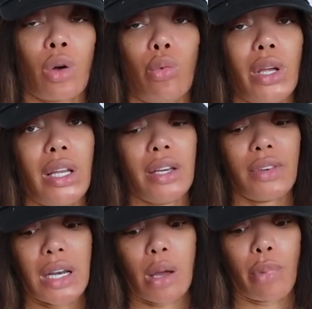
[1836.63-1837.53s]
we
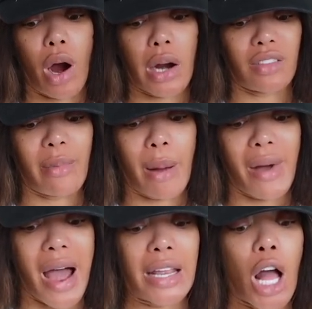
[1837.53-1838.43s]
leaving that part of my
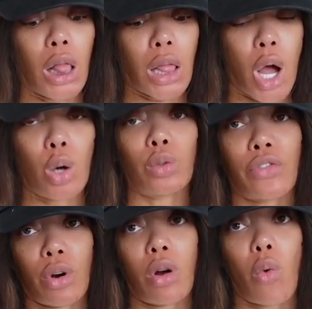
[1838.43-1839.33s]
body alone
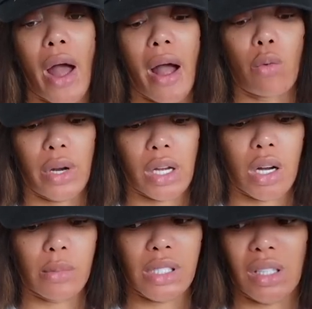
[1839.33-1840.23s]
for a while when it
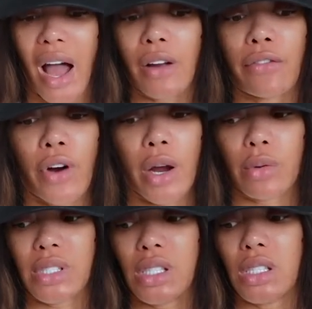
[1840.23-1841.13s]
comes to like
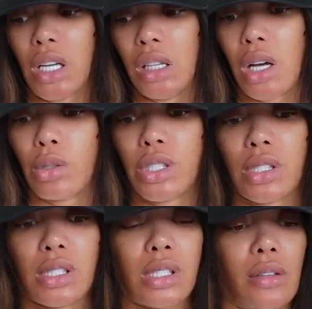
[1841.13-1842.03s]
fragrances and lotions
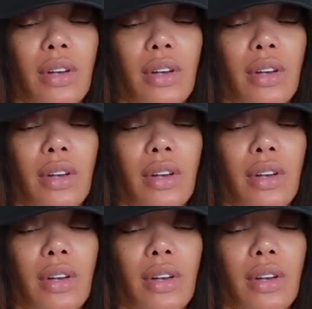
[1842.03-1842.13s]
and stuff